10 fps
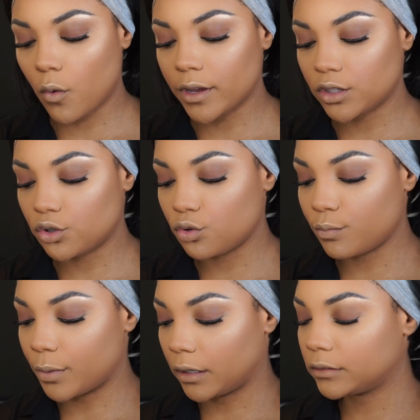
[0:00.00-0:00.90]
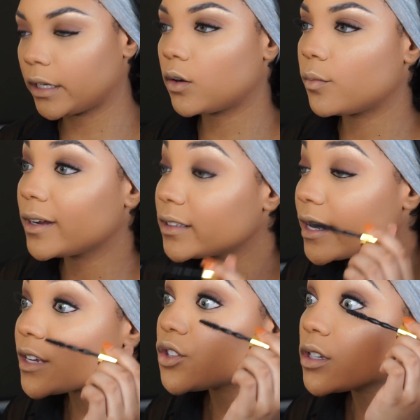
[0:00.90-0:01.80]
going to put that on my
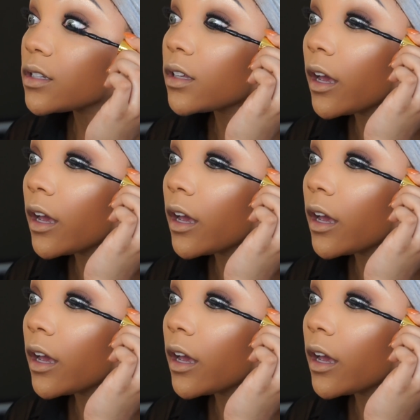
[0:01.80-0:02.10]
lashes.